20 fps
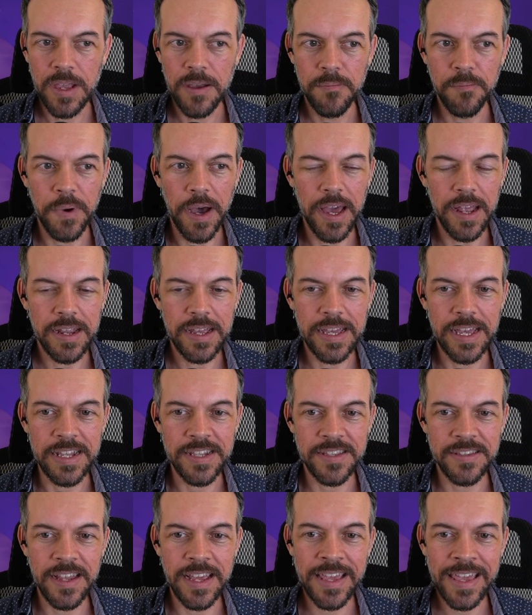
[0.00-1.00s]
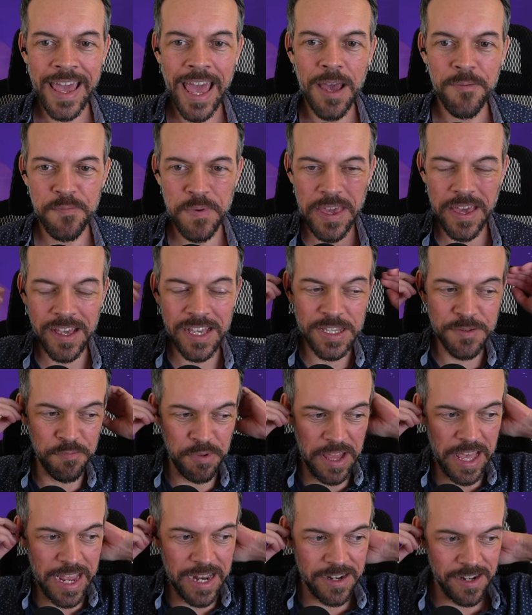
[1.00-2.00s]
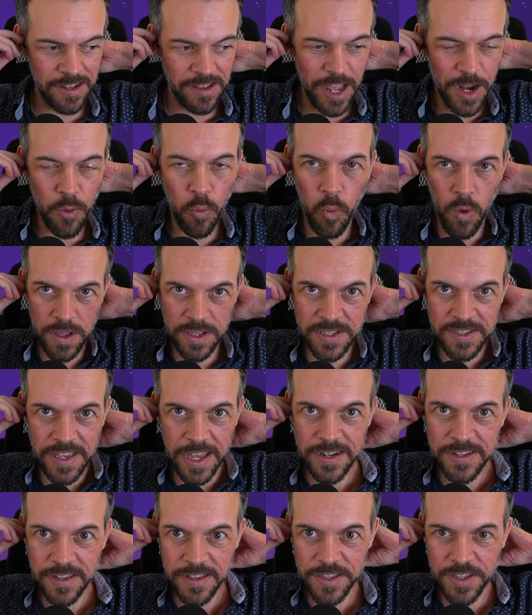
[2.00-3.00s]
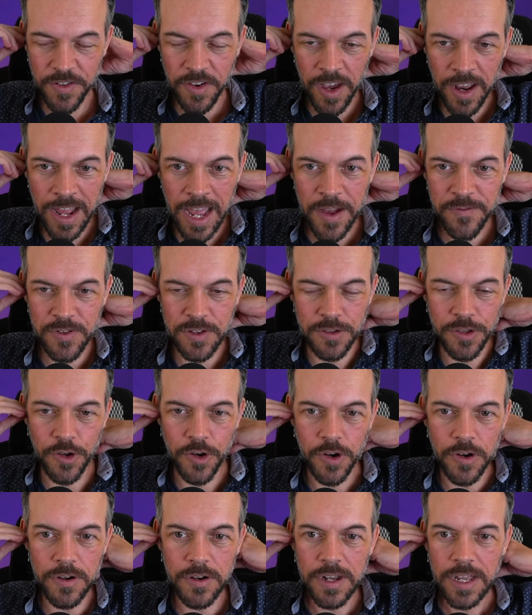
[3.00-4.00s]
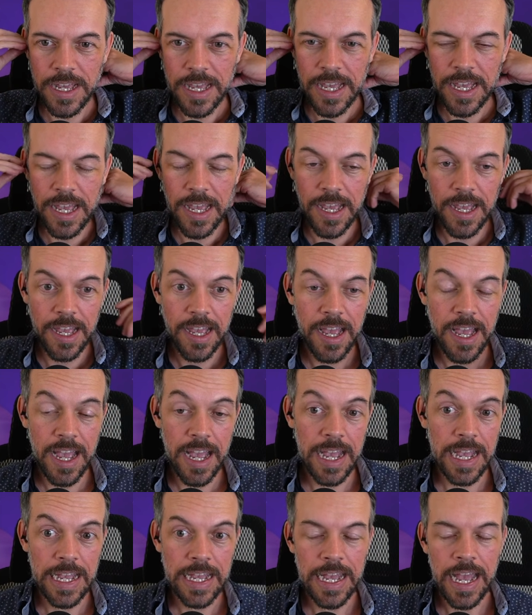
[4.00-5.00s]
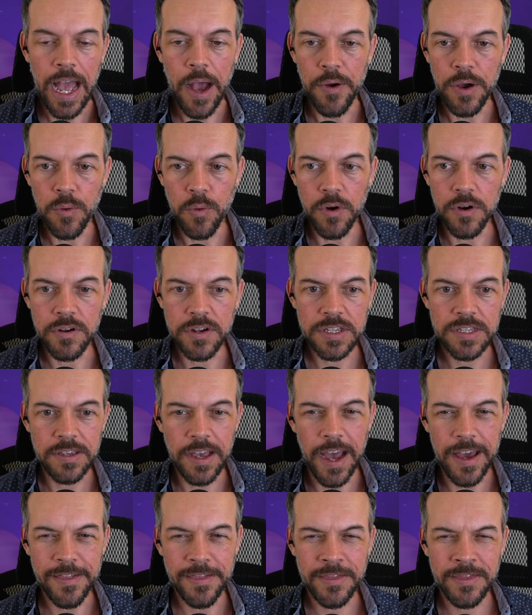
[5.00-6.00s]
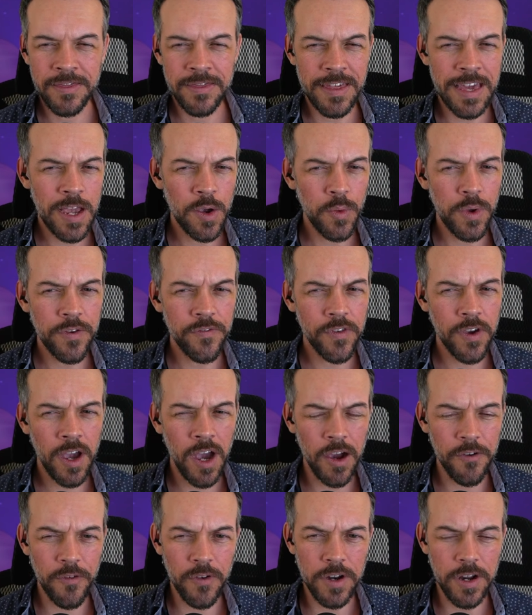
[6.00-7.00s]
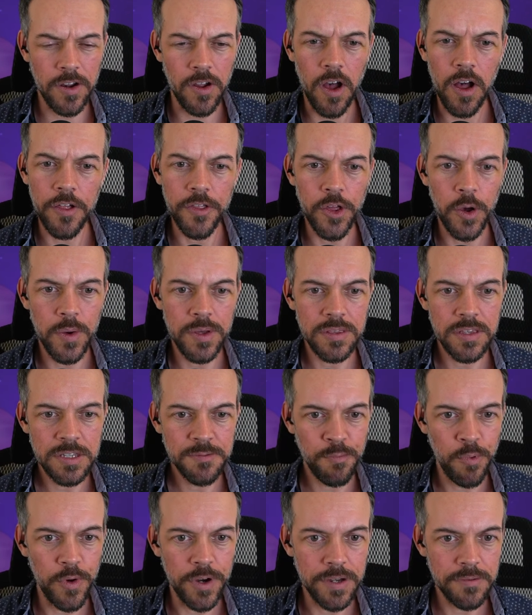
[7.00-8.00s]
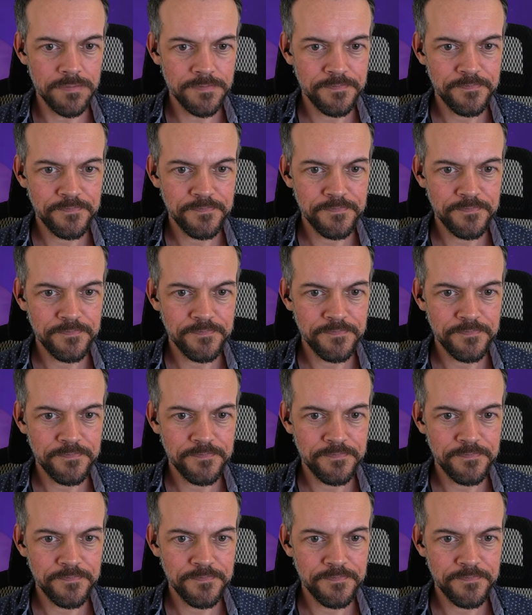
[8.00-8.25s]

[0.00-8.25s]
But it can't be explained in like one sentence. You kind of have to learn how it works. I think we've covered it all though at this point.